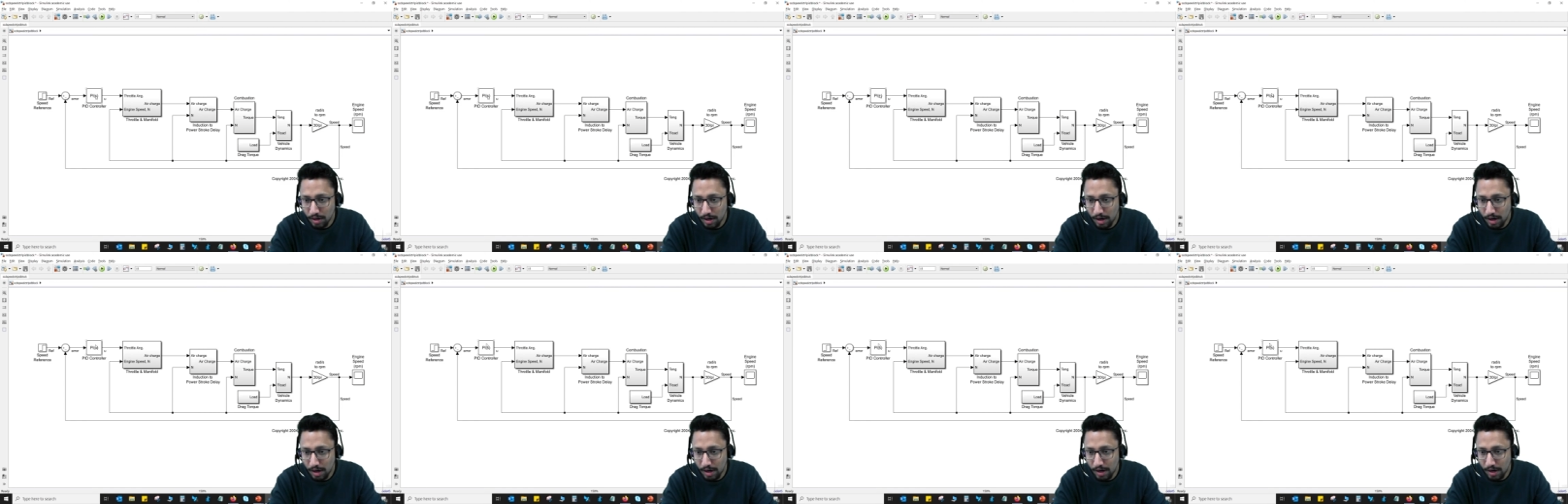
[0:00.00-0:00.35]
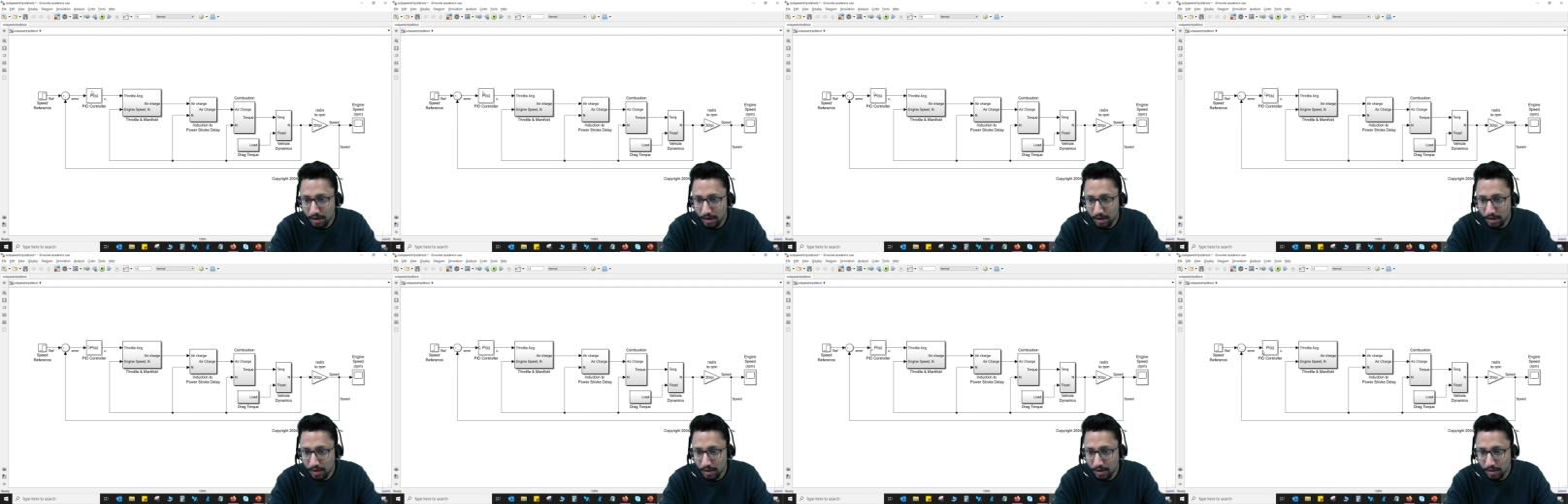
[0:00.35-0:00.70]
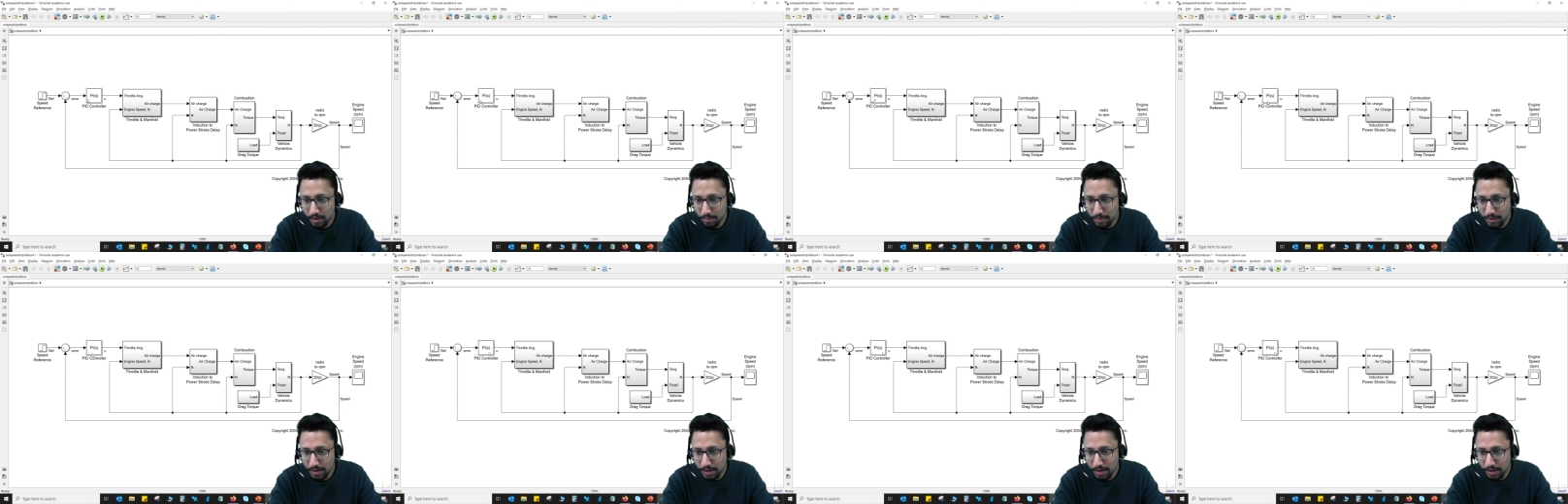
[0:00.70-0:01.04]
and in
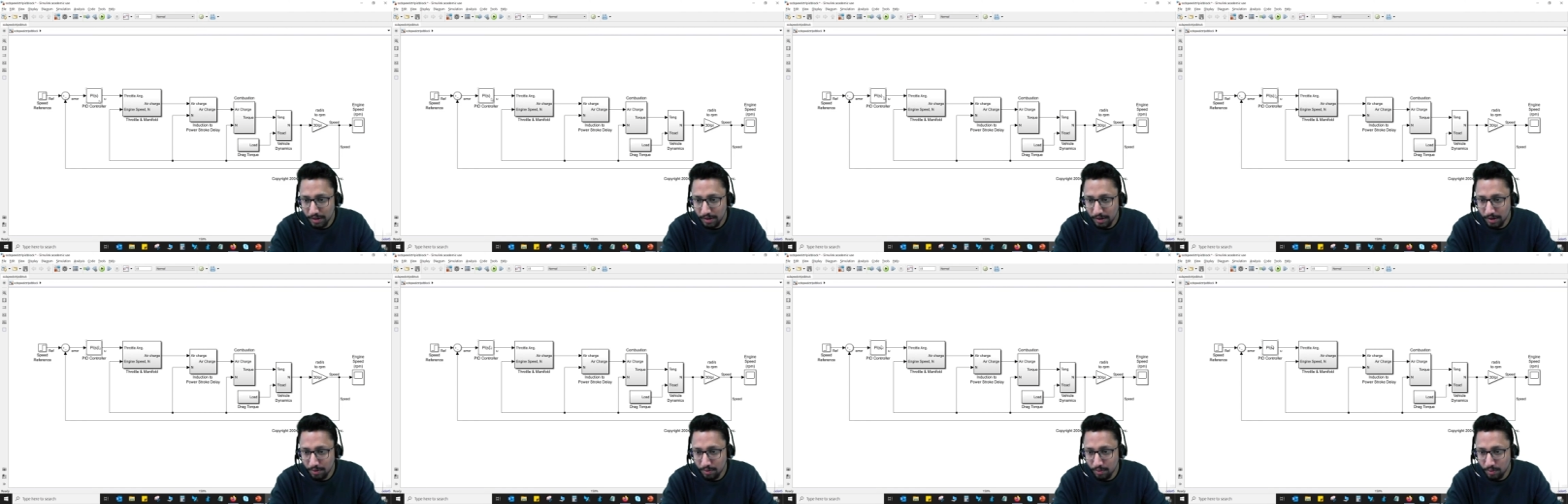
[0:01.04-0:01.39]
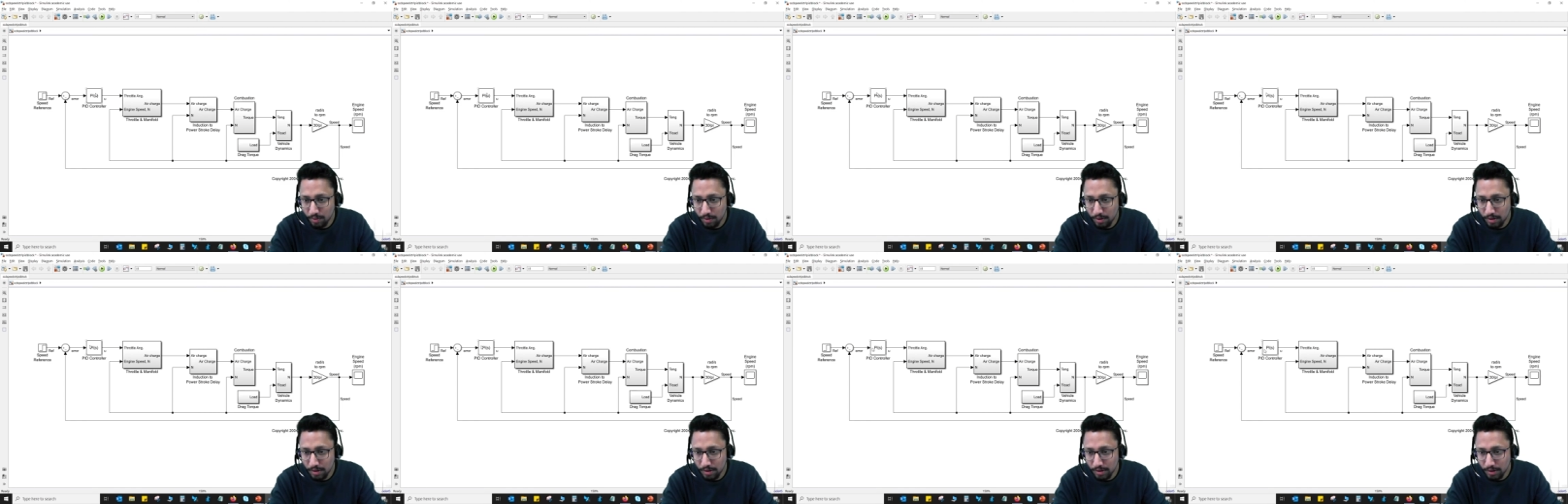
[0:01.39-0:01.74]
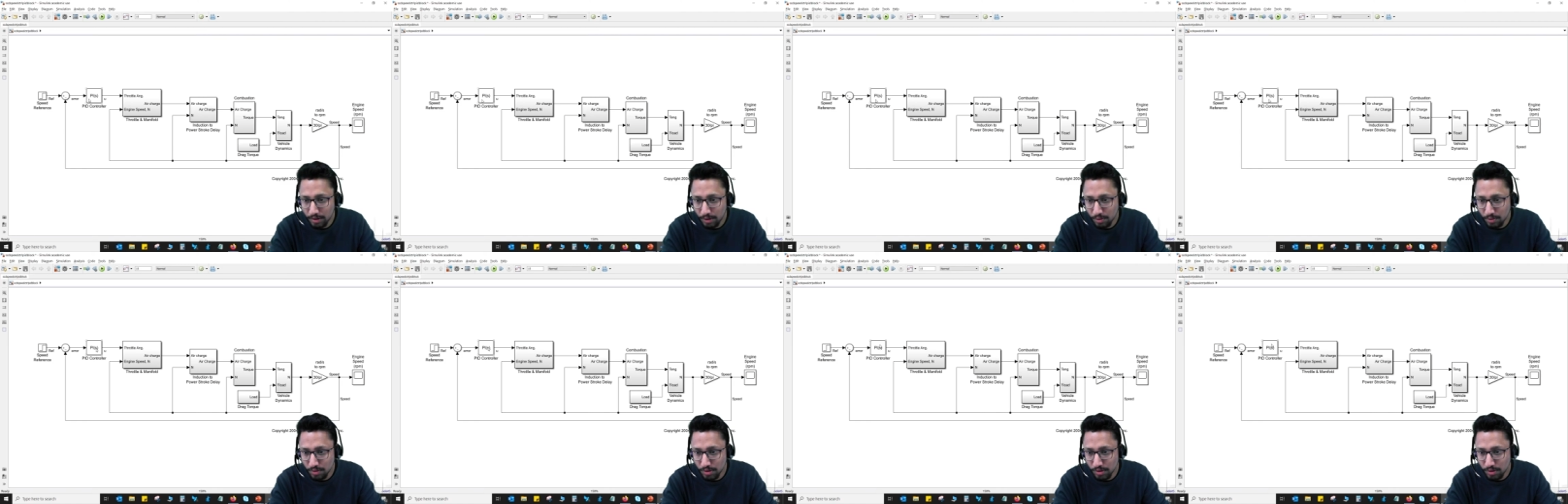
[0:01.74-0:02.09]
P I D controller it
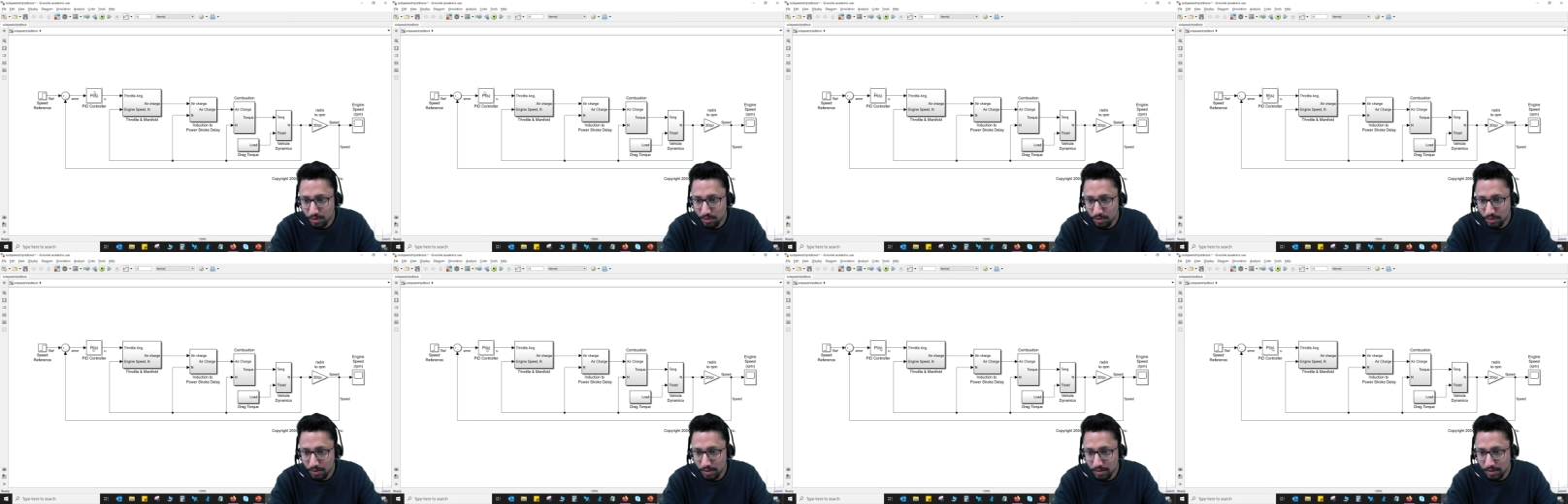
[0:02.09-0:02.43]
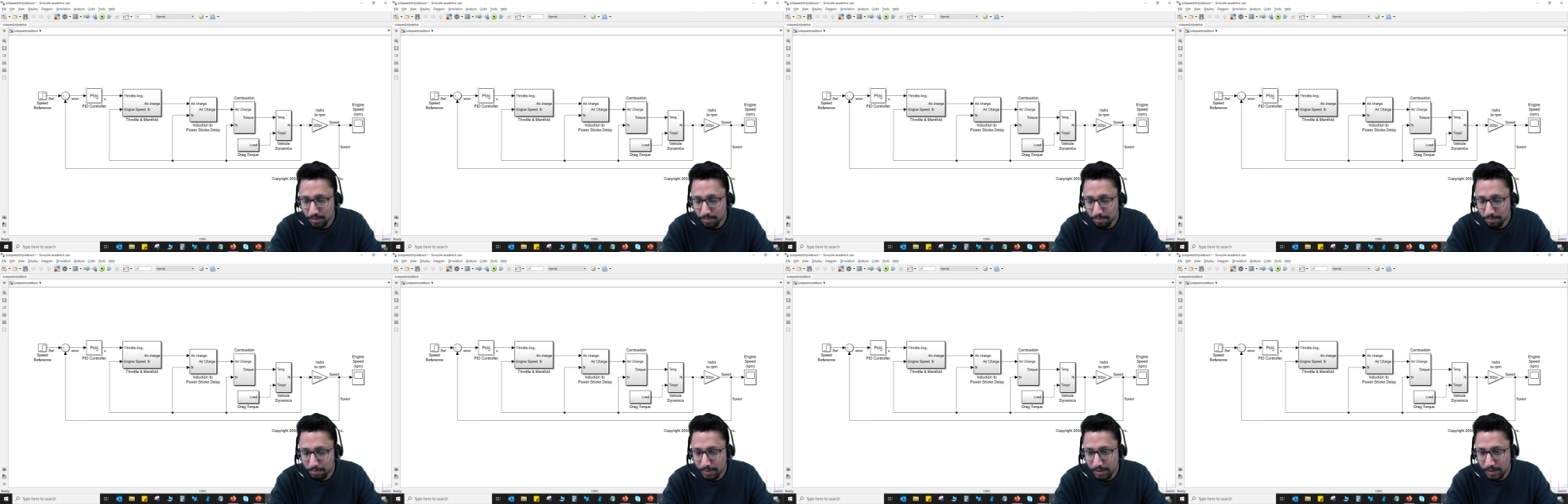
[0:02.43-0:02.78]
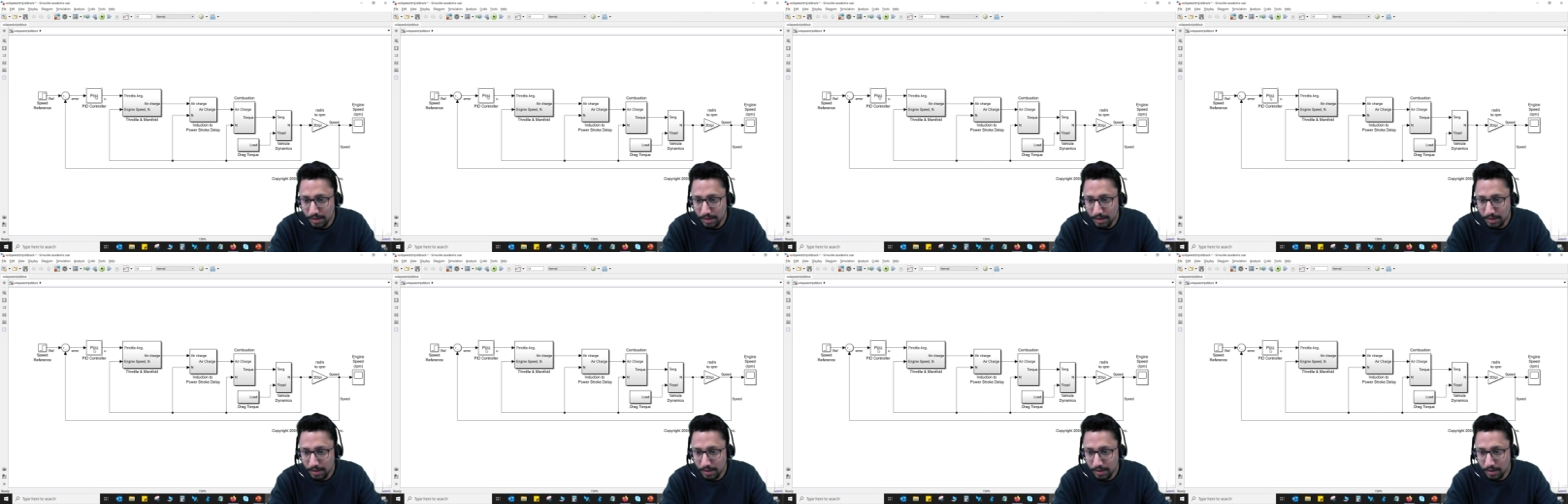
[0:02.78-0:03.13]
uses only the P
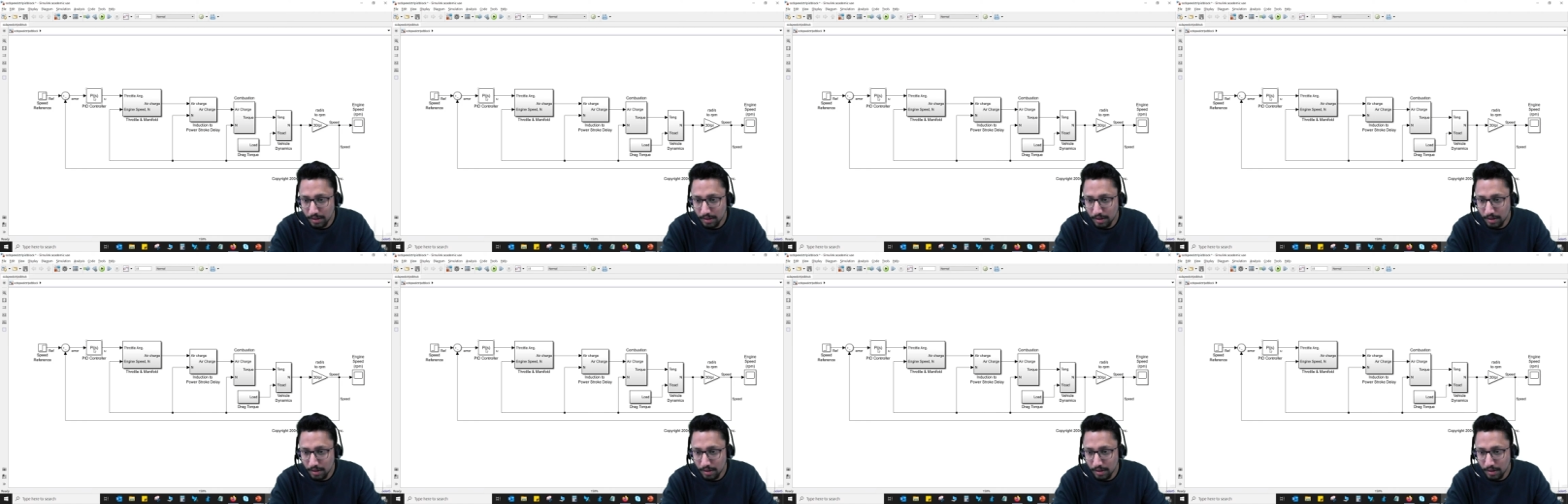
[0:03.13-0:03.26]
I